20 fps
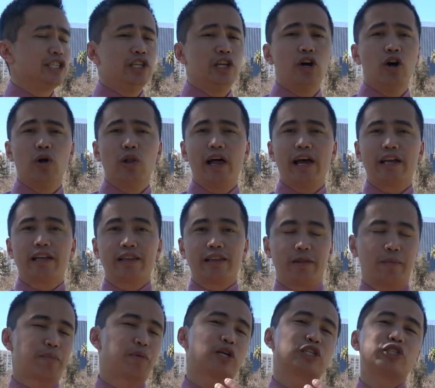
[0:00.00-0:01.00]
you know, like
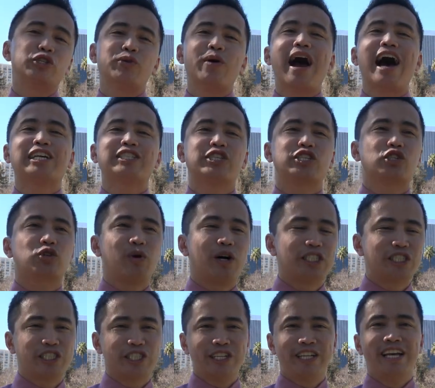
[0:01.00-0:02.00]
the person who asked this
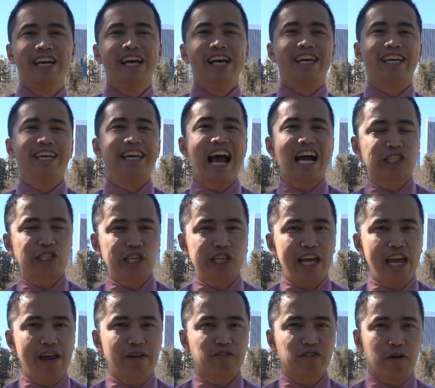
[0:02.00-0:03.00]
question he actually
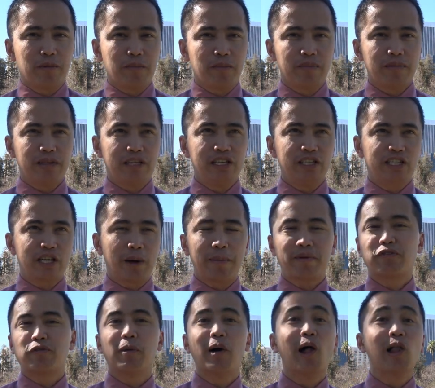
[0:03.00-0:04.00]
came from, he's
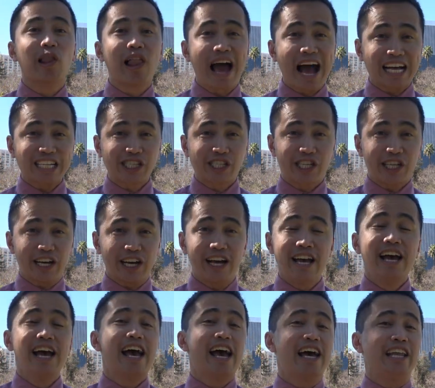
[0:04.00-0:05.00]
coming from Alaska.
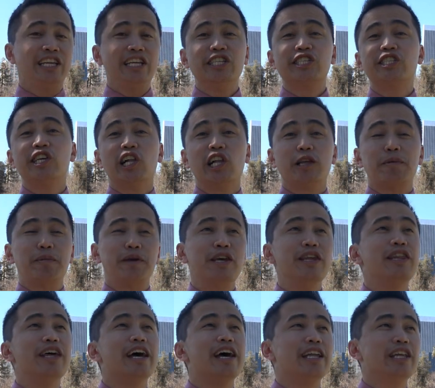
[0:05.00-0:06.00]
And he's telling me
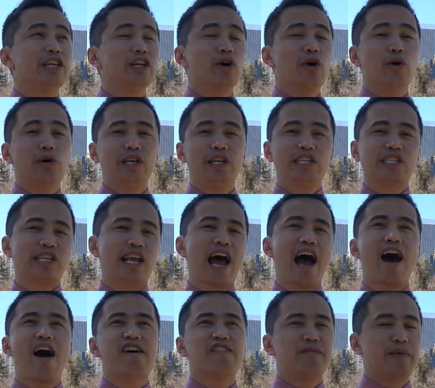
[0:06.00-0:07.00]
that, you know, he doesn't
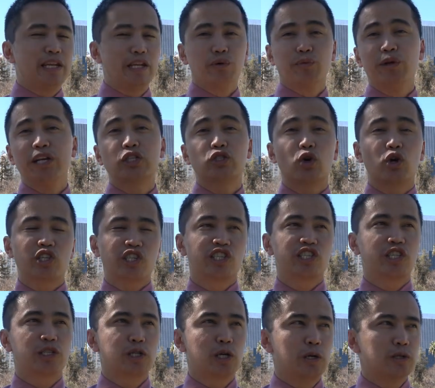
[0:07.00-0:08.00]
have many
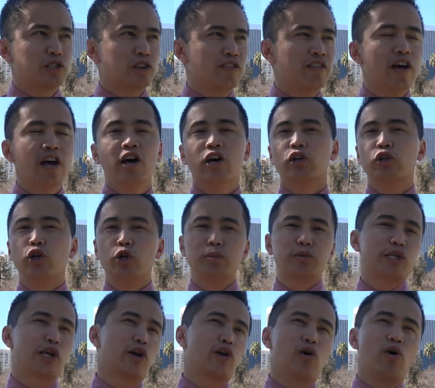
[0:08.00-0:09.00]
resources in terms of
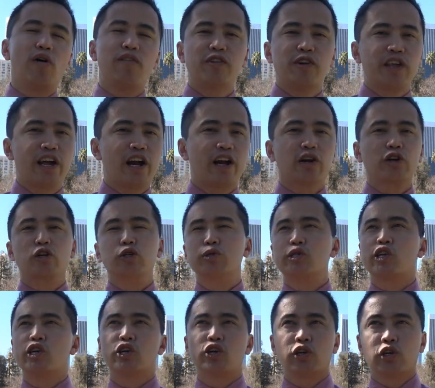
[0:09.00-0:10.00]
groups that are over there, groups
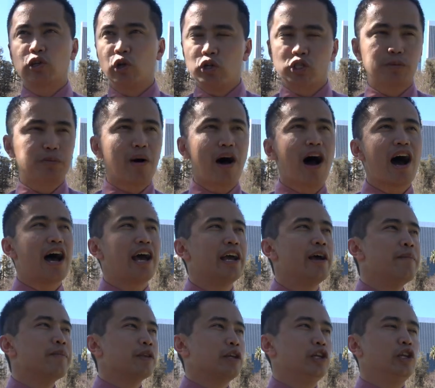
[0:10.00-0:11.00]
that are close by.
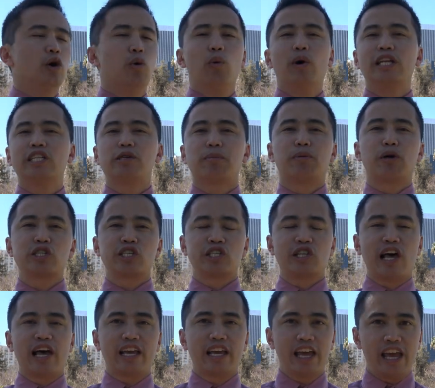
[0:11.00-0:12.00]
You know, what does a person
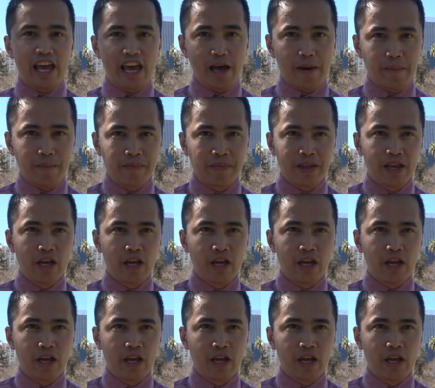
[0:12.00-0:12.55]
like him